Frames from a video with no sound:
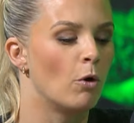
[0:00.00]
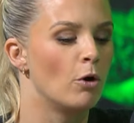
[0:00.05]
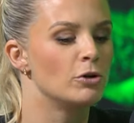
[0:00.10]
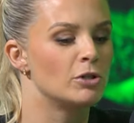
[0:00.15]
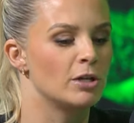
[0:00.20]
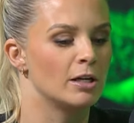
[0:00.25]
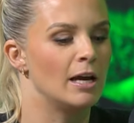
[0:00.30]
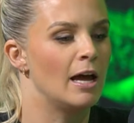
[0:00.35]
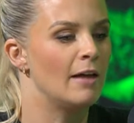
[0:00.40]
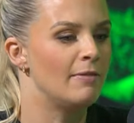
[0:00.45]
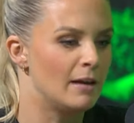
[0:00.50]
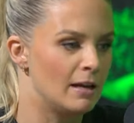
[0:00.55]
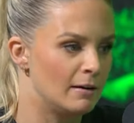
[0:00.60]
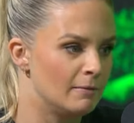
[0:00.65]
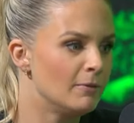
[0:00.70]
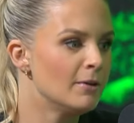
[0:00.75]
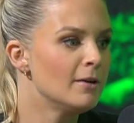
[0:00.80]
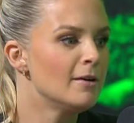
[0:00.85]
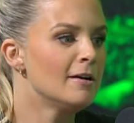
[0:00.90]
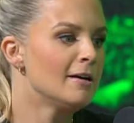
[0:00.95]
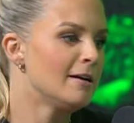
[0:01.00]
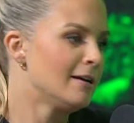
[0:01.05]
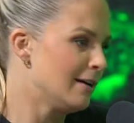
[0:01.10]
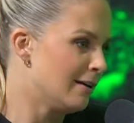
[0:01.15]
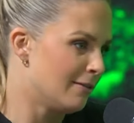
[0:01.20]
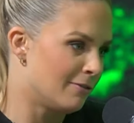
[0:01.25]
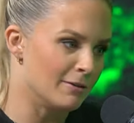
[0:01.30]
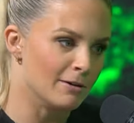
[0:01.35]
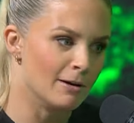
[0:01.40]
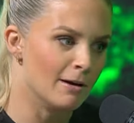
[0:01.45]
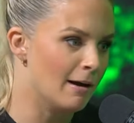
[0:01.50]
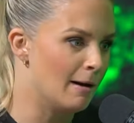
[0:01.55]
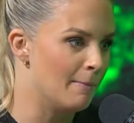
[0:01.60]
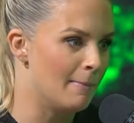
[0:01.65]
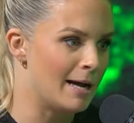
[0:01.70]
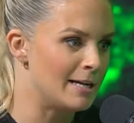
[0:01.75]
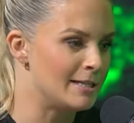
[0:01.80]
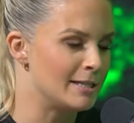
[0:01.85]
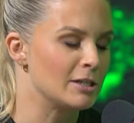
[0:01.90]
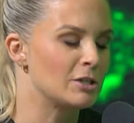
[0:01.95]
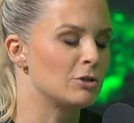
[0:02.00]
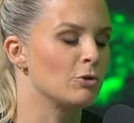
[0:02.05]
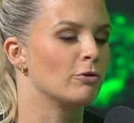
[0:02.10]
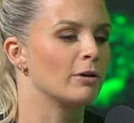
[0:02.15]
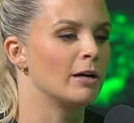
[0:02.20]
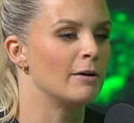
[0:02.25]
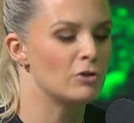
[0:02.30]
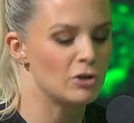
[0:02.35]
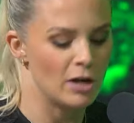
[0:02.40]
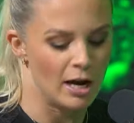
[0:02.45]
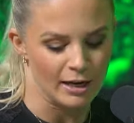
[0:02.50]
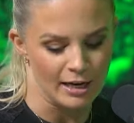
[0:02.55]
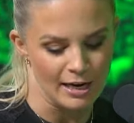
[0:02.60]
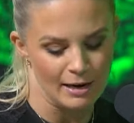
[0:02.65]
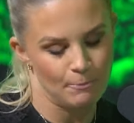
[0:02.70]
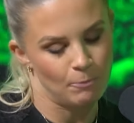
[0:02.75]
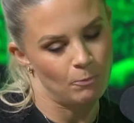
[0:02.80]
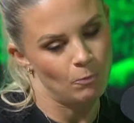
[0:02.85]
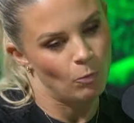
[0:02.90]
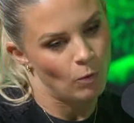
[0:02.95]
Wotan, and then the amazing story of Shaggy.